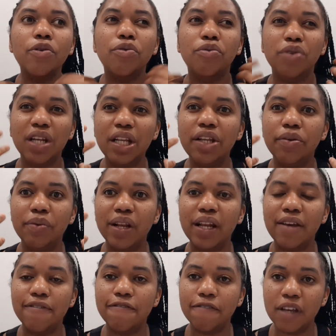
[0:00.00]
really,
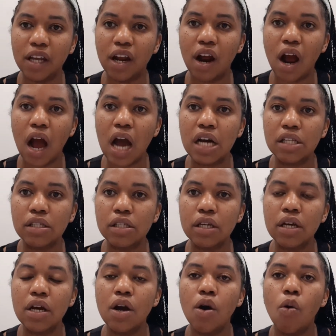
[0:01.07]
really figure out
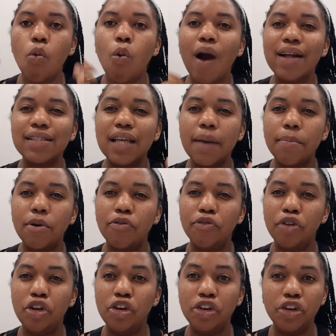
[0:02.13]
what type of
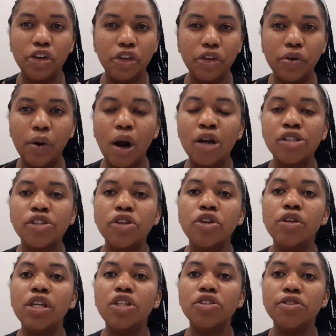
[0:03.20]
learner you are. So you
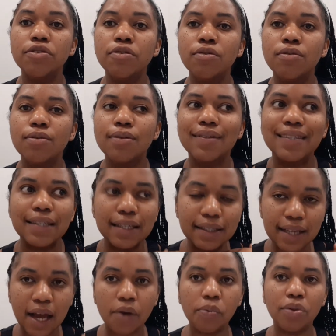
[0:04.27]
need to sit
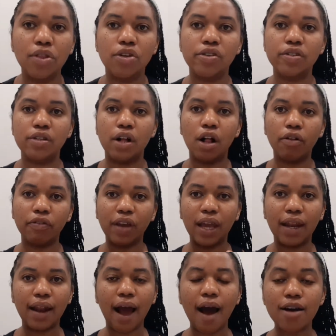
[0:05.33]
down with yourself
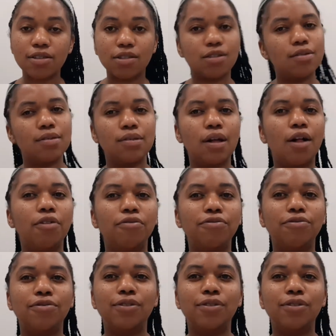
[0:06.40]
and ask yourself,